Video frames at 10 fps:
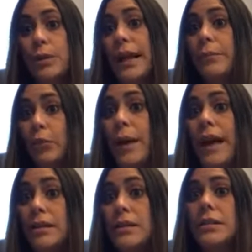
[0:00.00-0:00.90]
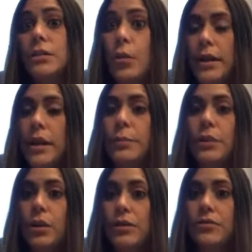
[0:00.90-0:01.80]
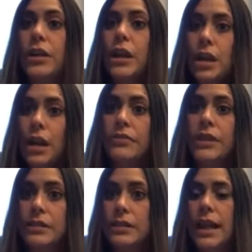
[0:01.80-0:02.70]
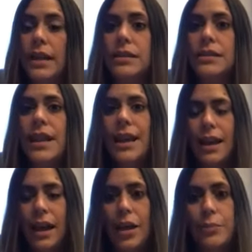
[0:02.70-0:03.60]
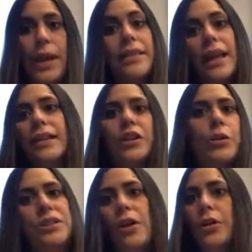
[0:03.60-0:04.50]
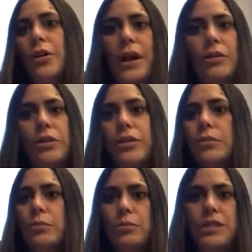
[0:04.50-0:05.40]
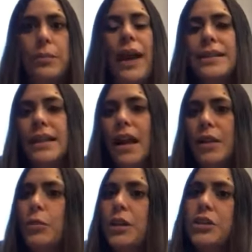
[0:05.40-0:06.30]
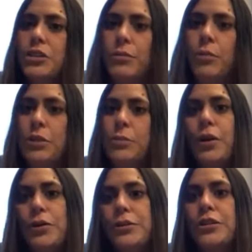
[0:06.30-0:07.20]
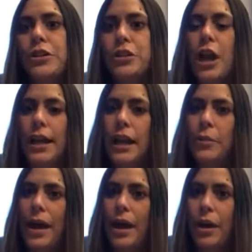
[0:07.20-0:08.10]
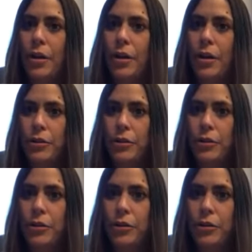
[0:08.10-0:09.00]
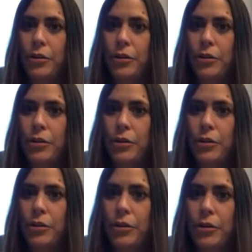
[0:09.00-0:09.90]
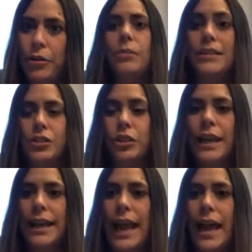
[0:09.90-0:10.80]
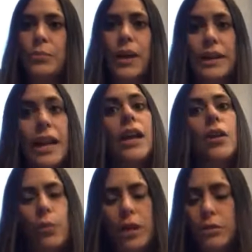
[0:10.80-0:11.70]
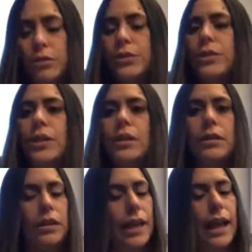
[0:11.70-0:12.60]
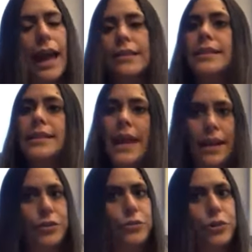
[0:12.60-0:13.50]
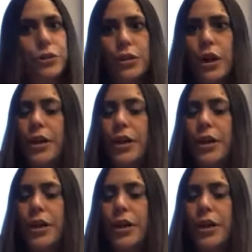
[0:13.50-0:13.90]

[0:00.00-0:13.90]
repels quite a number of insects. And it's all about, depending on which produce you're talking about and what type of pest you're looking at. But we use as natural